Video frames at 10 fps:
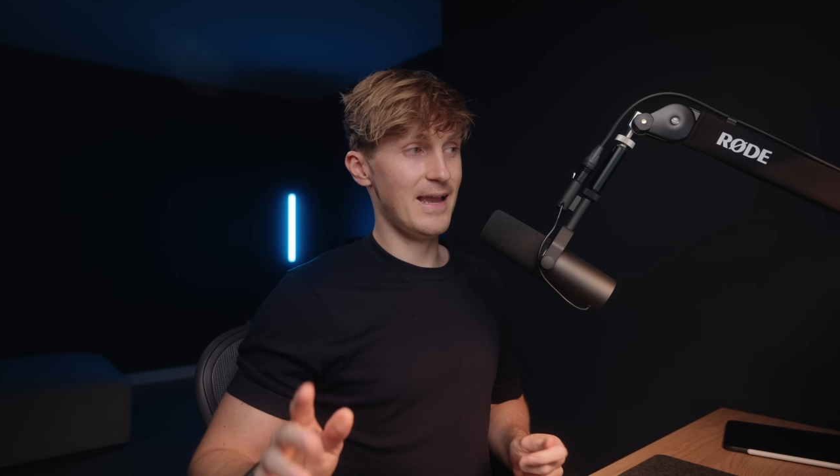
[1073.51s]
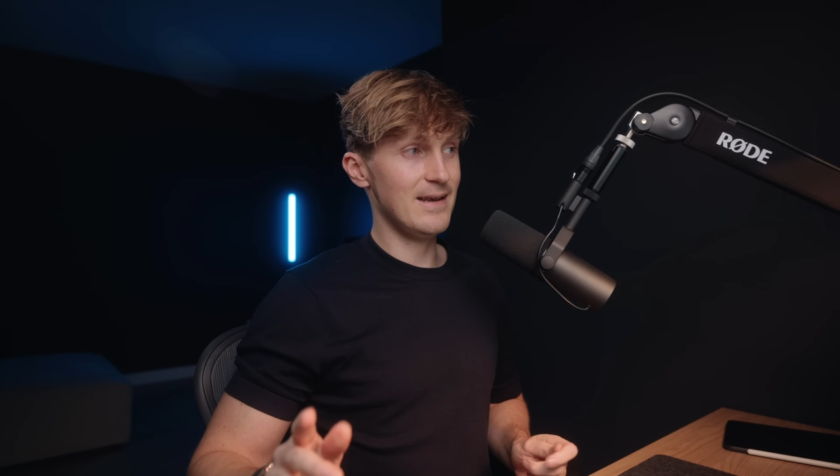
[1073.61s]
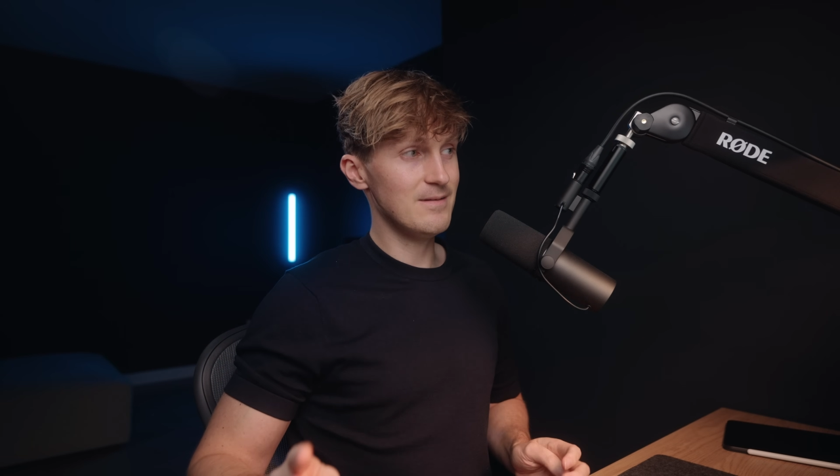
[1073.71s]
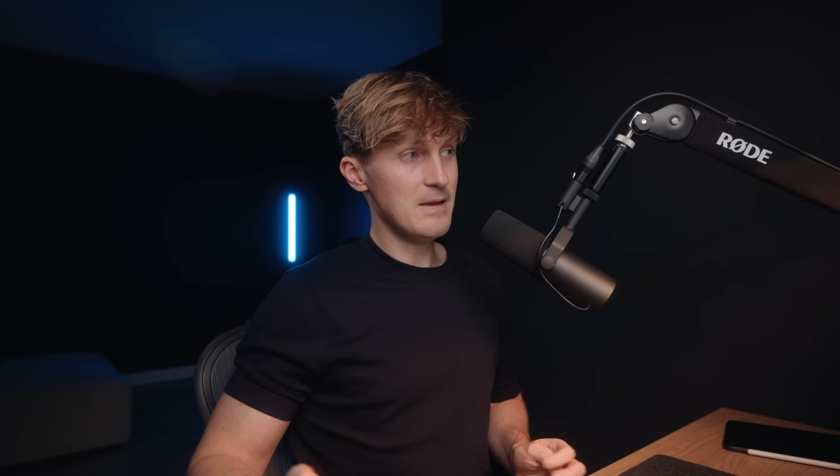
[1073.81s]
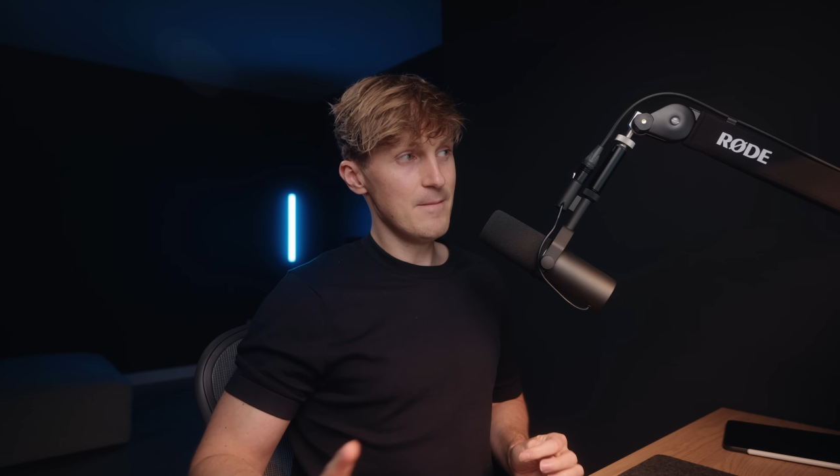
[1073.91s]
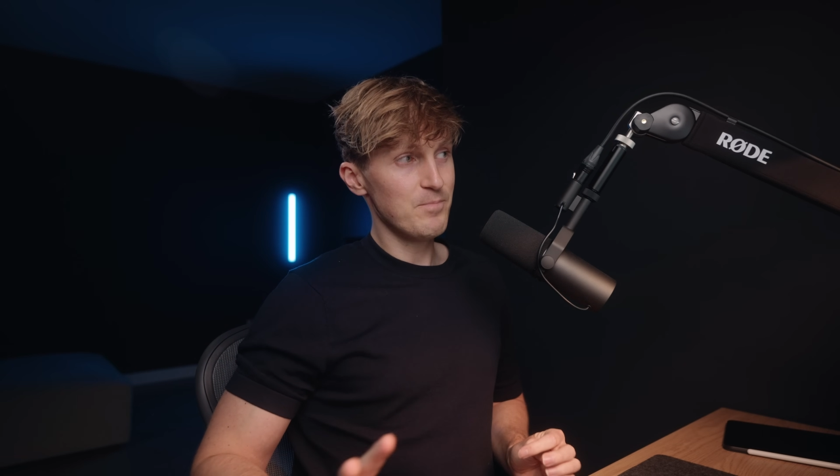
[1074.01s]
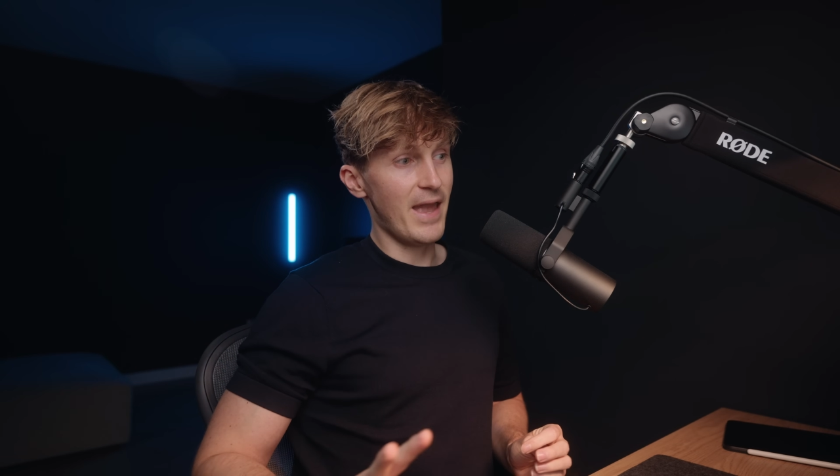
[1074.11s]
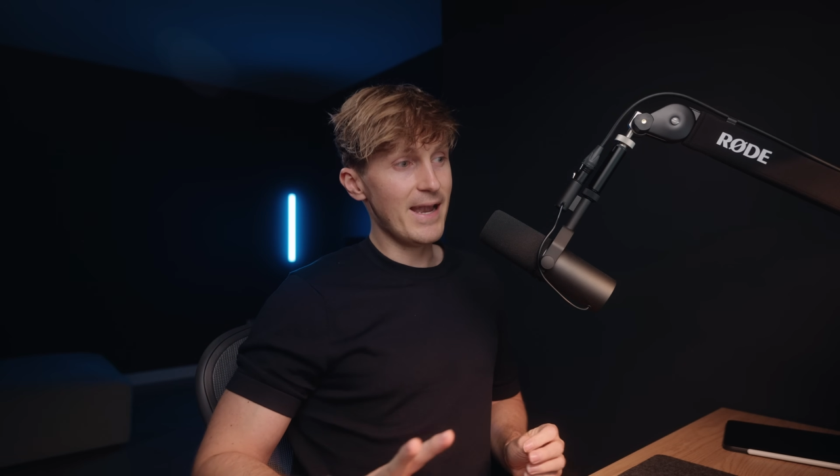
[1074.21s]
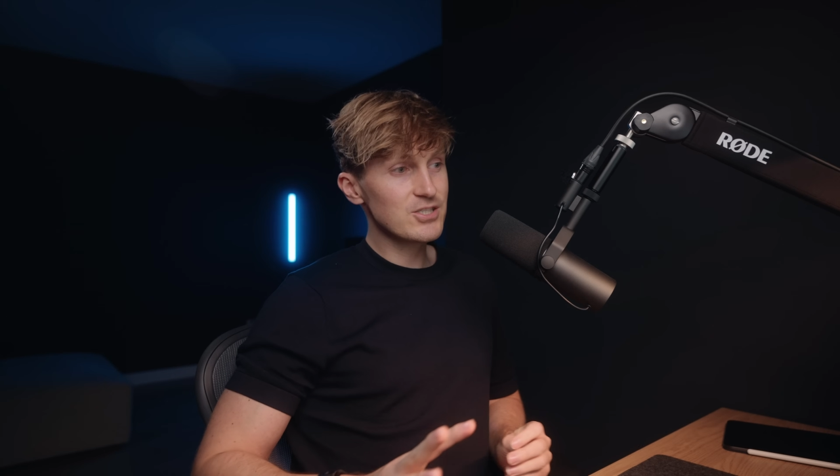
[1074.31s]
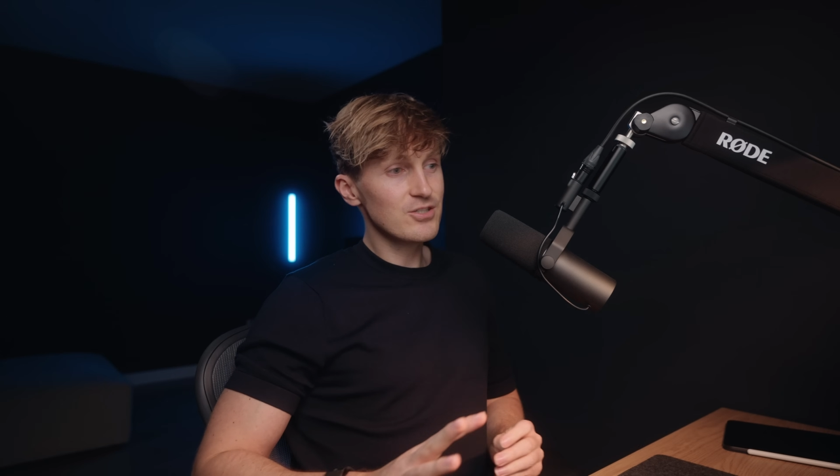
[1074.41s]
And
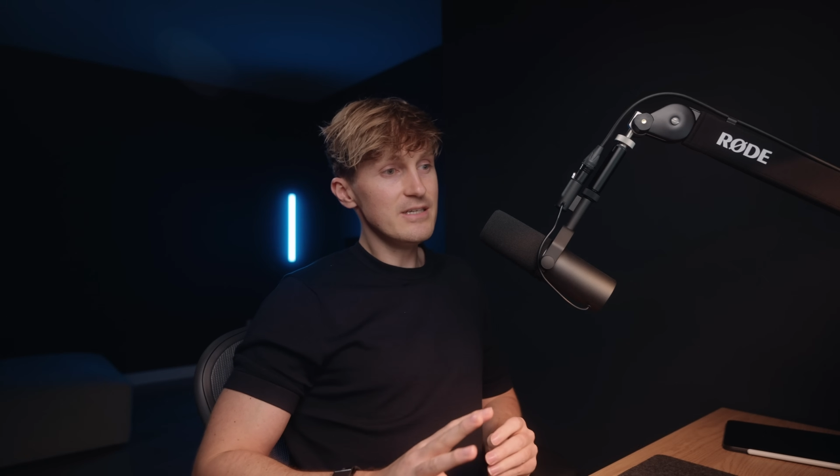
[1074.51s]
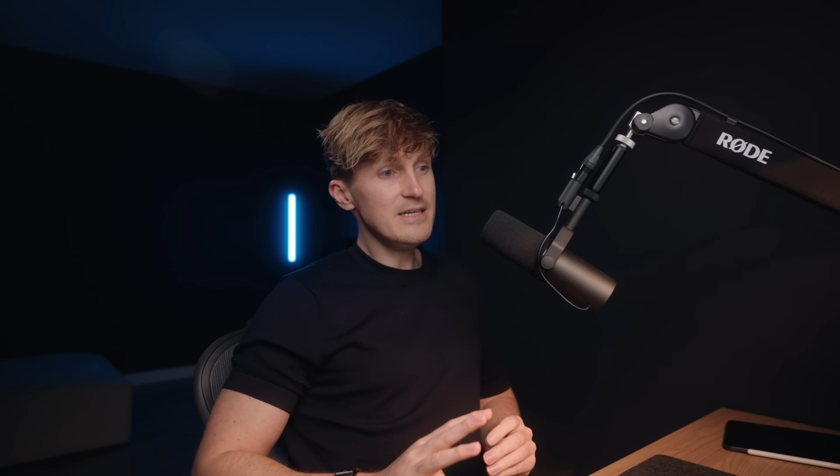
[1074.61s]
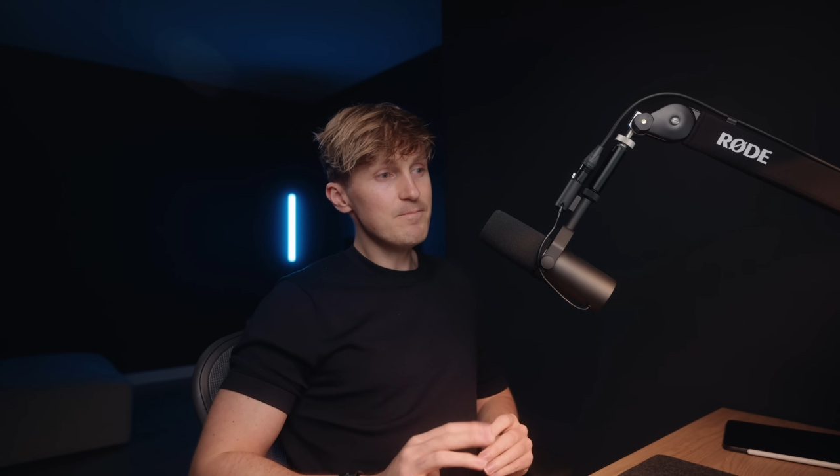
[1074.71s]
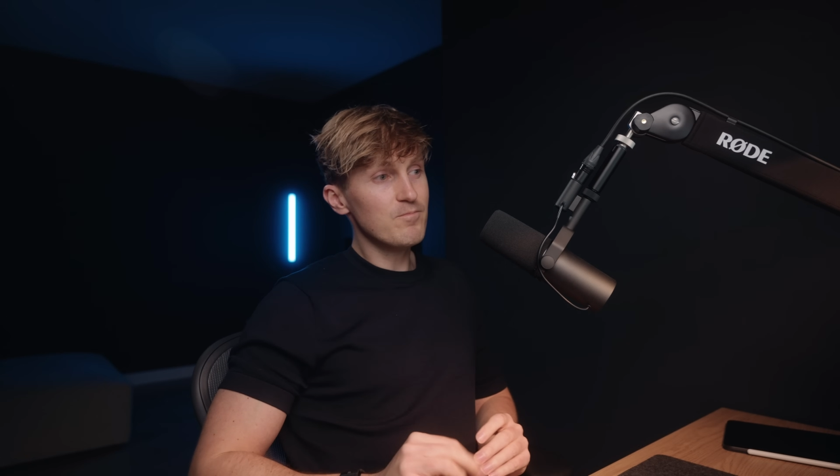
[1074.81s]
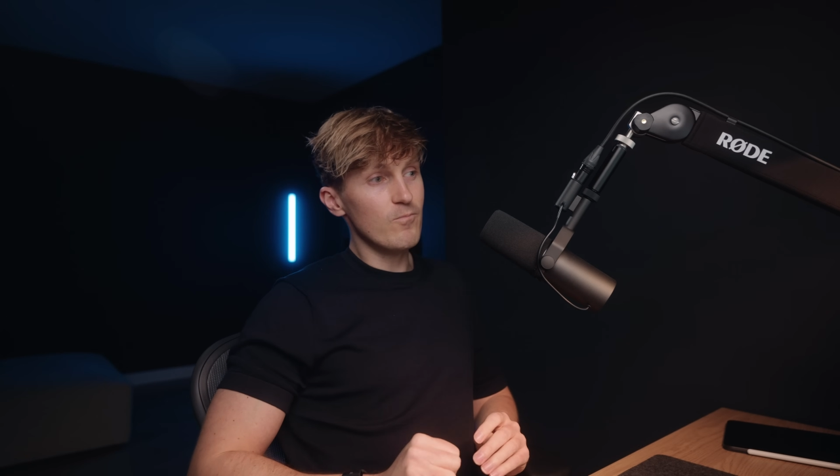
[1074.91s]
actually,